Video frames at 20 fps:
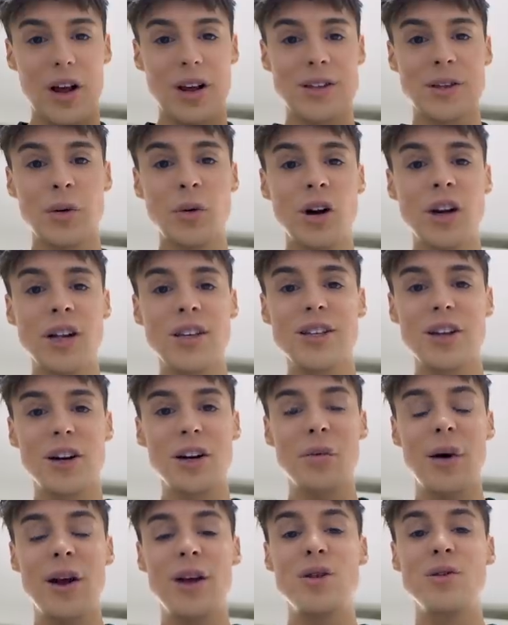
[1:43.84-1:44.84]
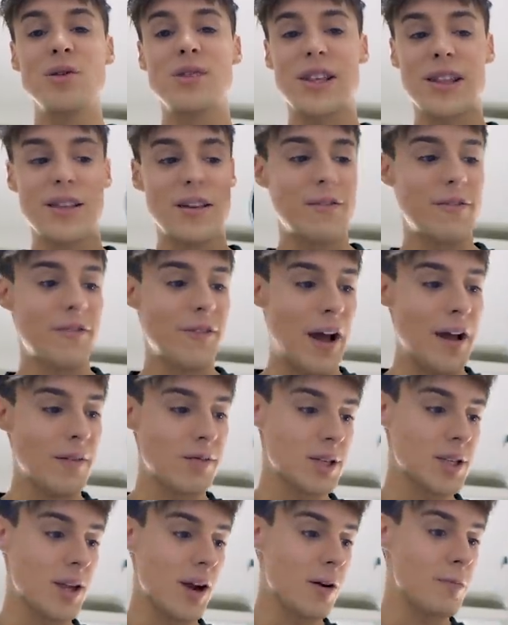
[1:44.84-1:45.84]
So we're gonna start by using the
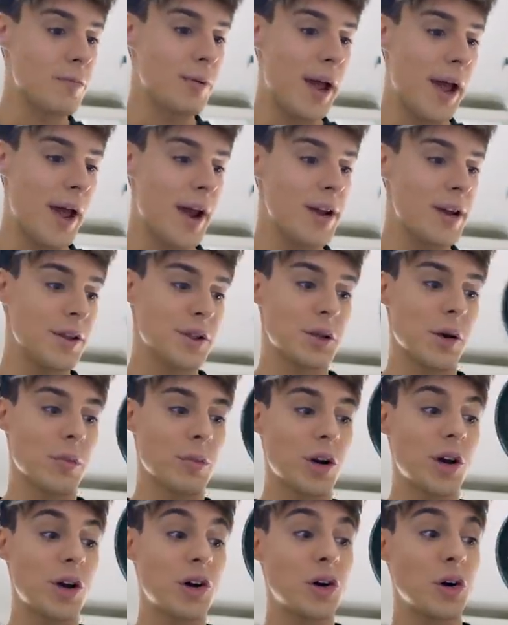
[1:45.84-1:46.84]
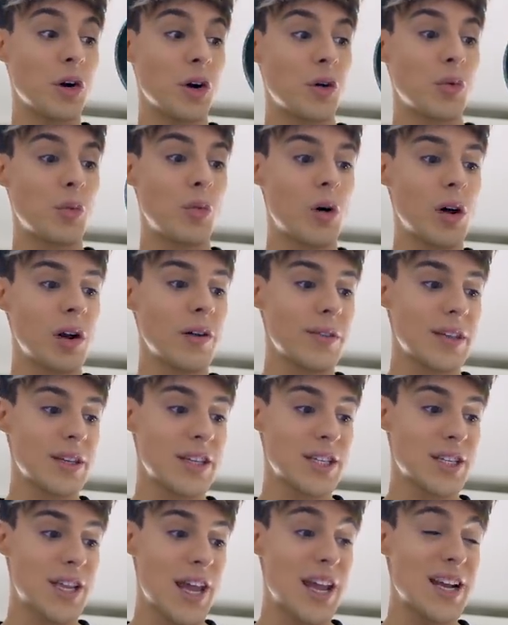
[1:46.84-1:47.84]
5-star pan. So I'm gonna cook one of the
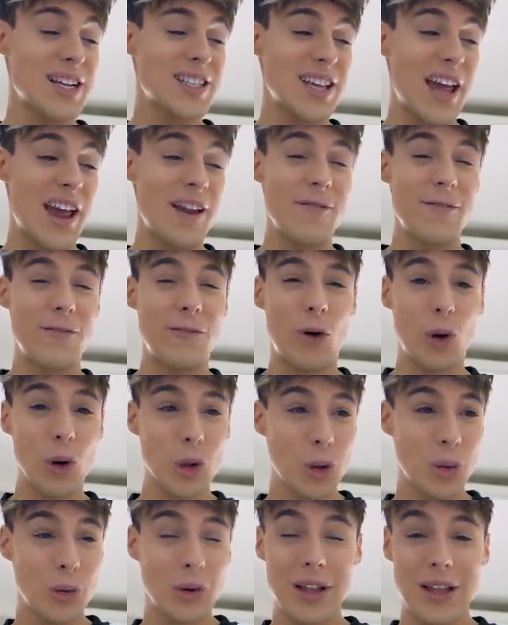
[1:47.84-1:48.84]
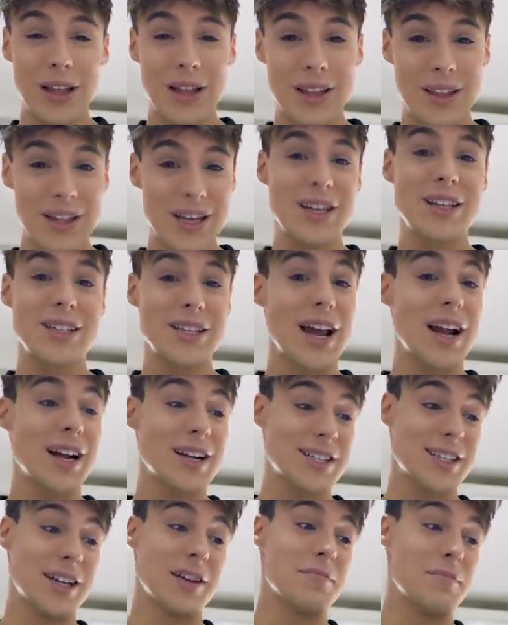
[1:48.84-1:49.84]
steaks and follow the
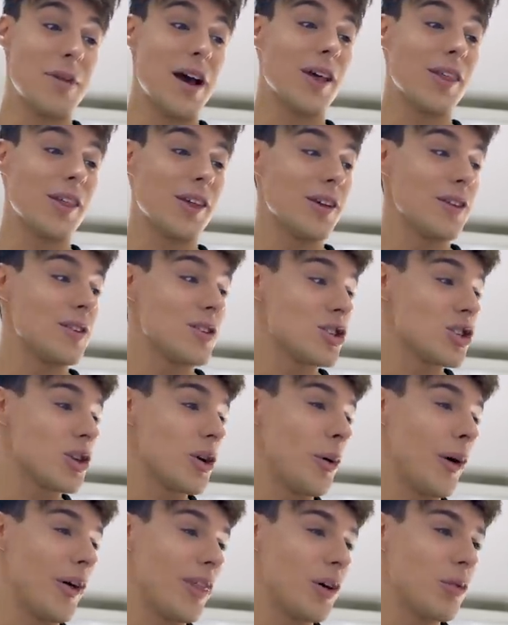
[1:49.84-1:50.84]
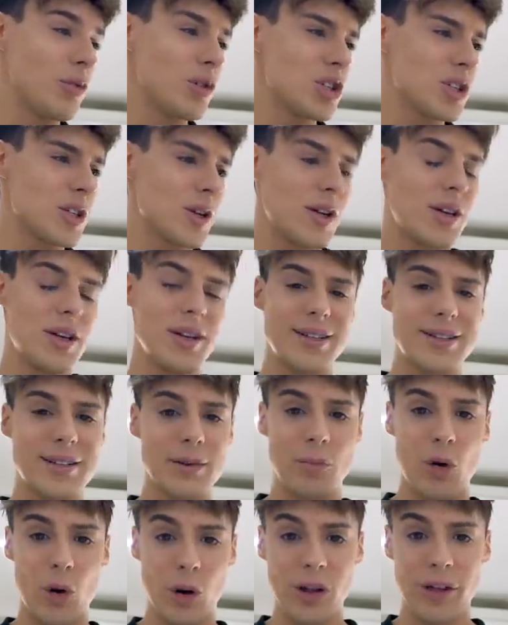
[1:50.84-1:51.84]
exact same method. So I think we're just gonna need
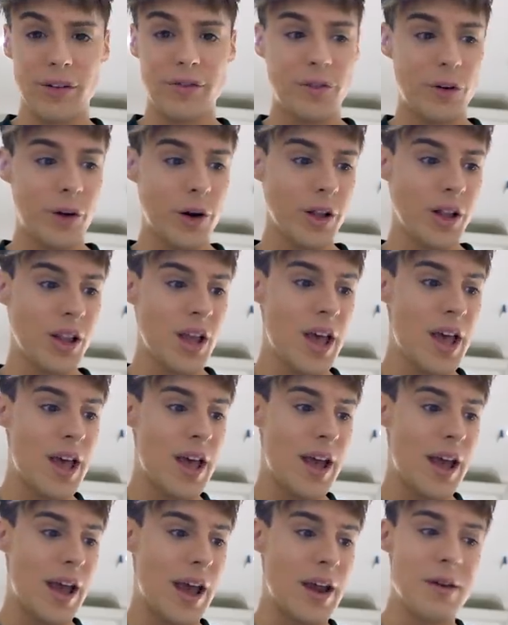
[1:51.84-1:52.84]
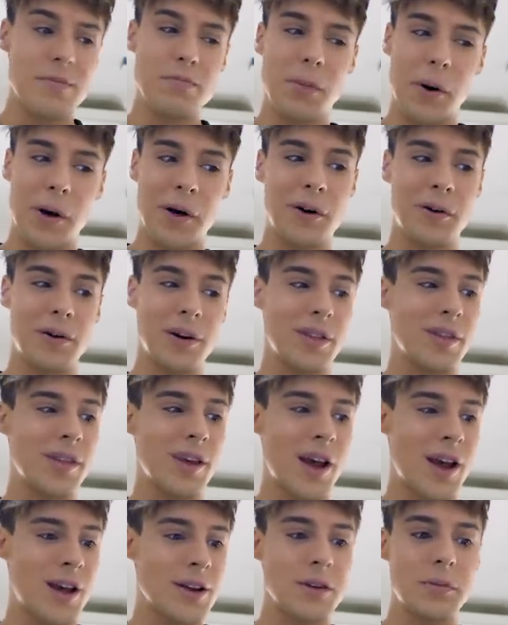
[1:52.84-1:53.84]
some olive oil and butter in
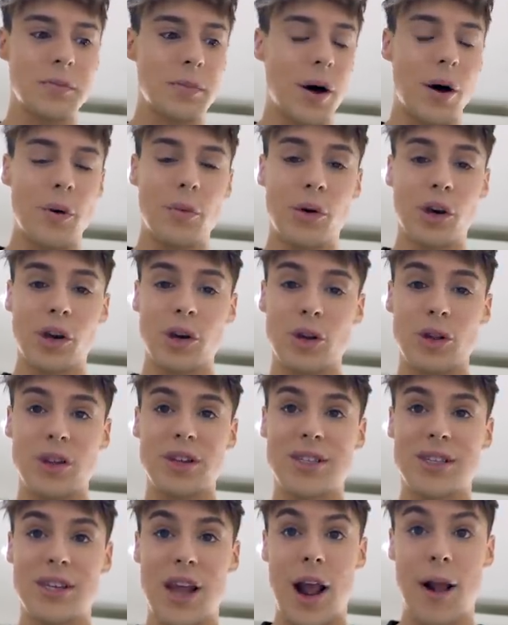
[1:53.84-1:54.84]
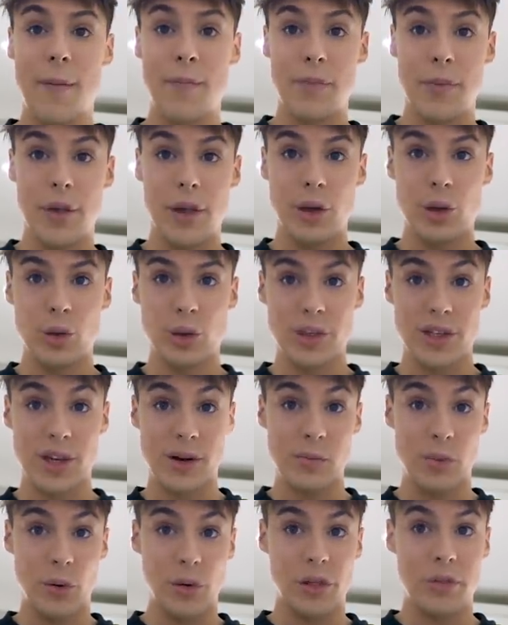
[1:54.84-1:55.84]
the end, but we're gonna do the same
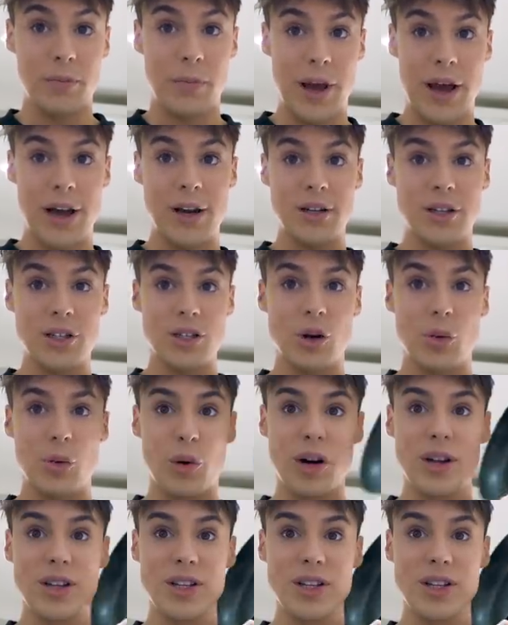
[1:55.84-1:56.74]
using both pans. So we're gonna